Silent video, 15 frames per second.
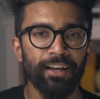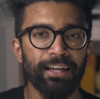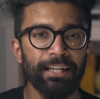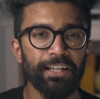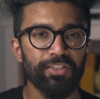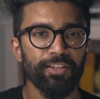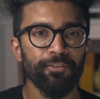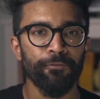
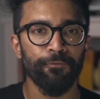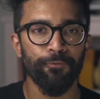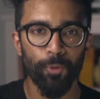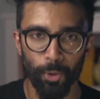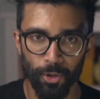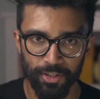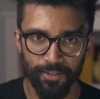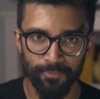is the
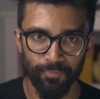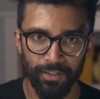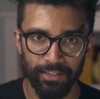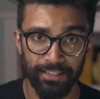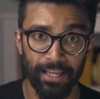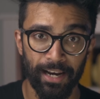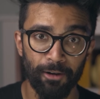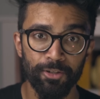force
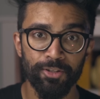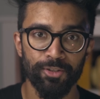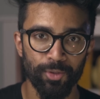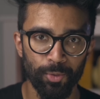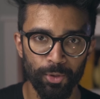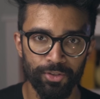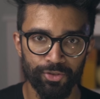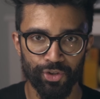that our
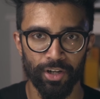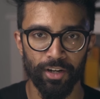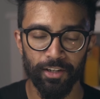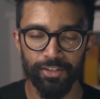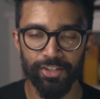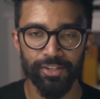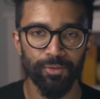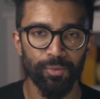source
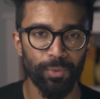charge